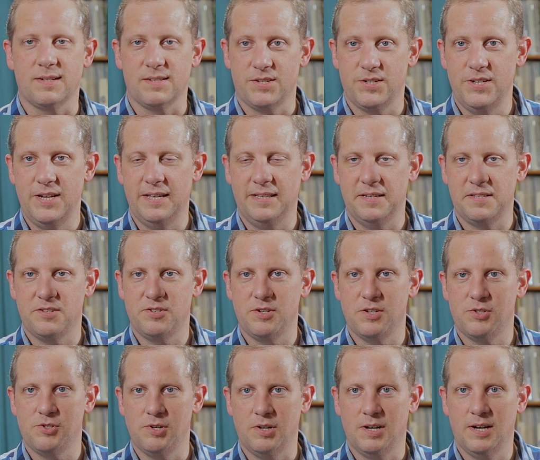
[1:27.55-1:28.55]
So yeah,
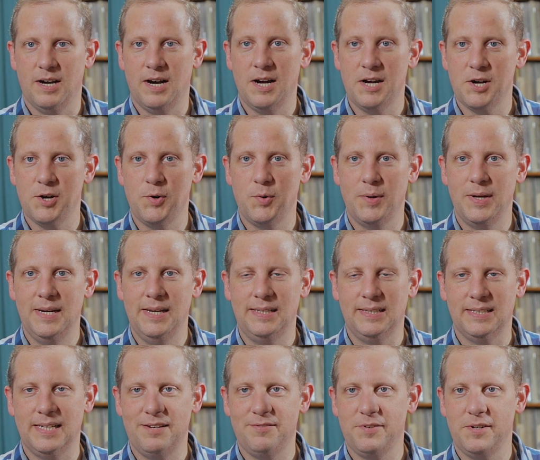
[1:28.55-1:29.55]
that's Chicago
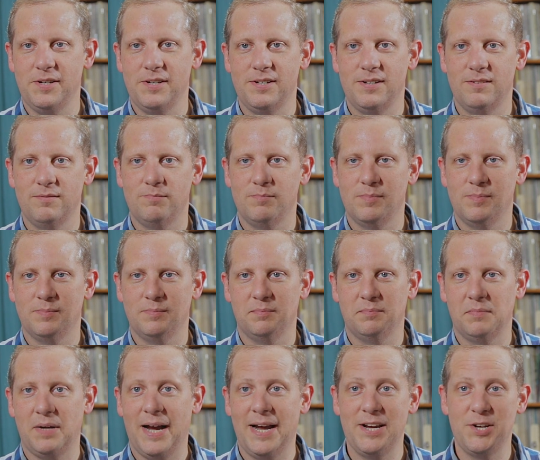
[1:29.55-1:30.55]
11.
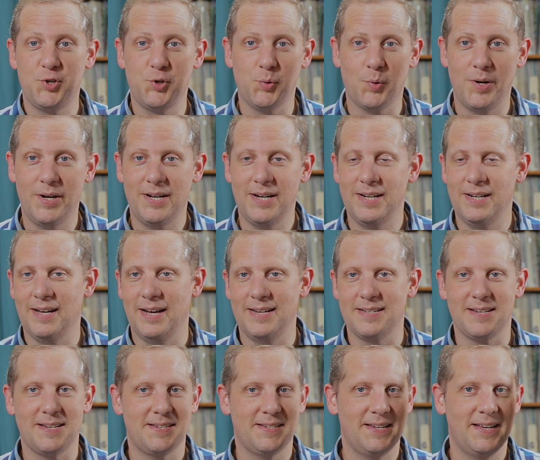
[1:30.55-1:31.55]
I enjoyed it.
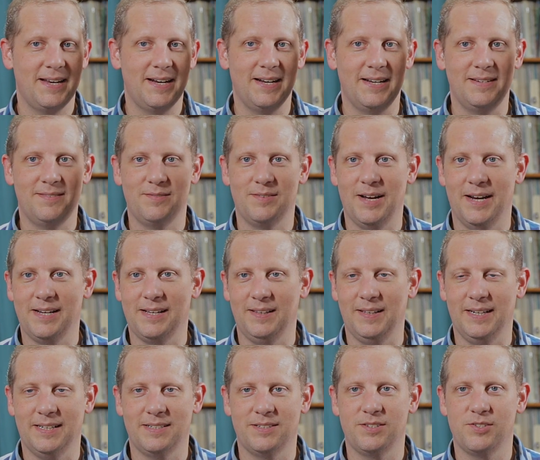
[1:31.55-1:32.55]
As I said, I
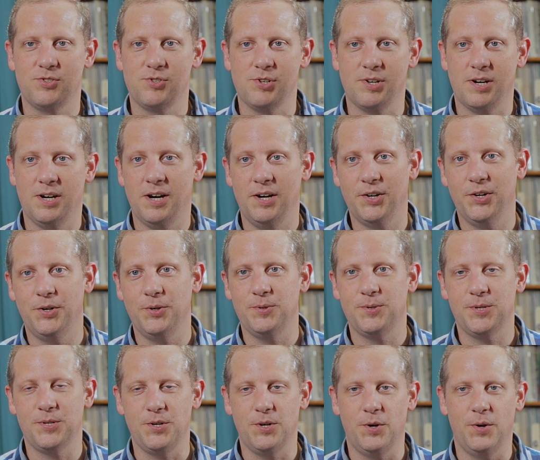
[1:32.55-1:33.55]
collect Chicago,
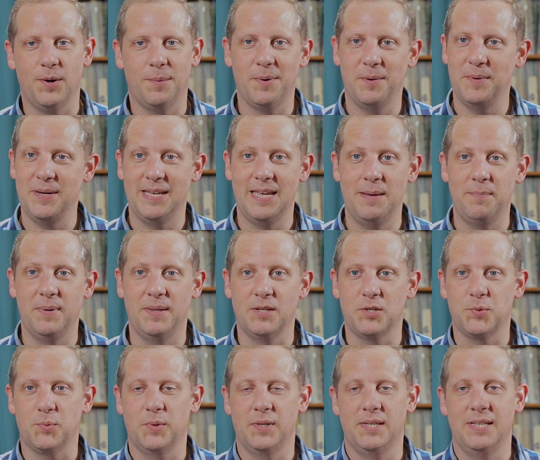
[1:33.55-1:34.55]
so I'm going to be keeping
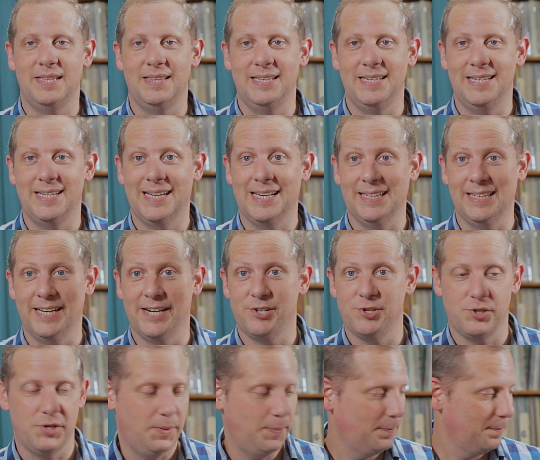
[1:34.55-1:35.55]
this one in the
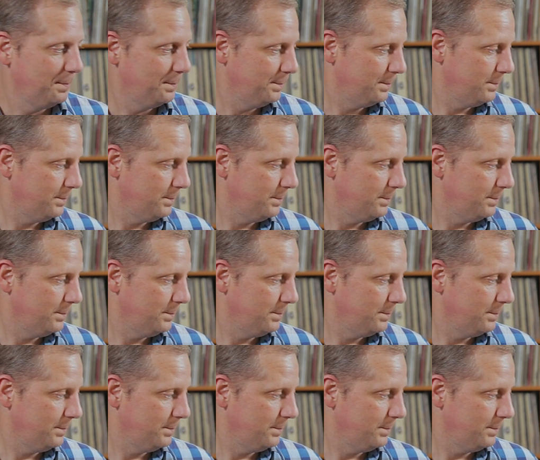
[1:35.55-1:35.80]
collection.